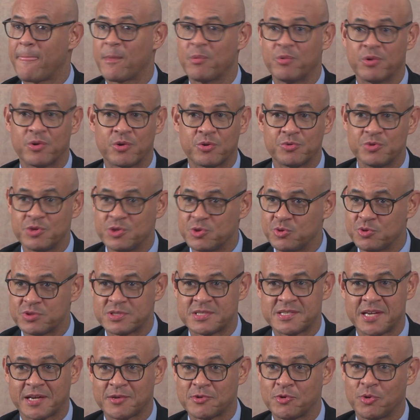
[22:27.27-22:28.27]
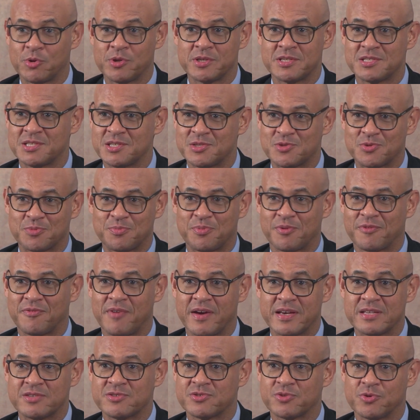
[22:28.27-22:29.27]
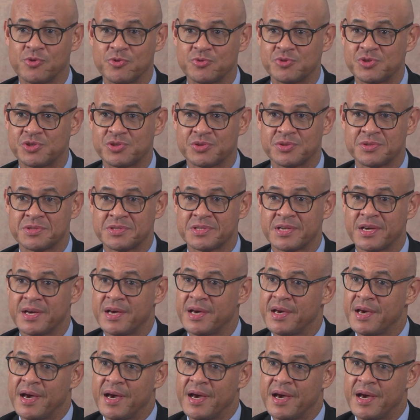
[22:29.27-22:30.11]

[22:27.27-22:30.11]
We'll use technology to provide solutions,